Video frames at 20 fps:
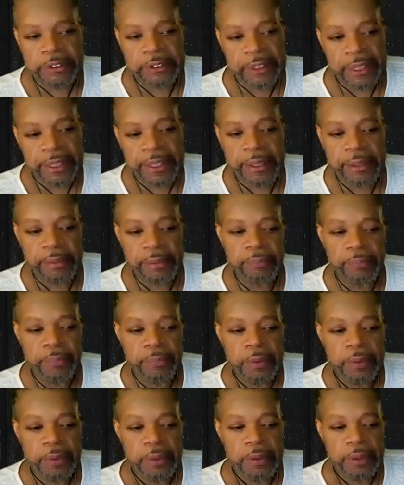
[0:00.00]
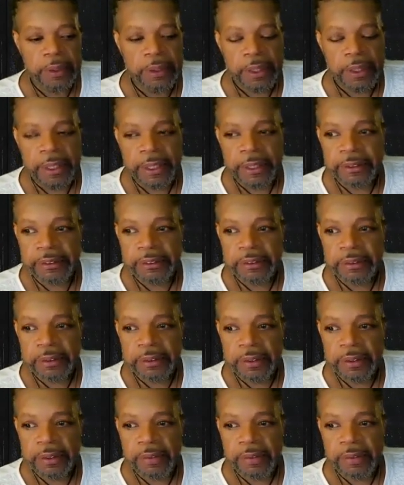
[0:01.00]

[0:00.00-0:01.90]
saying in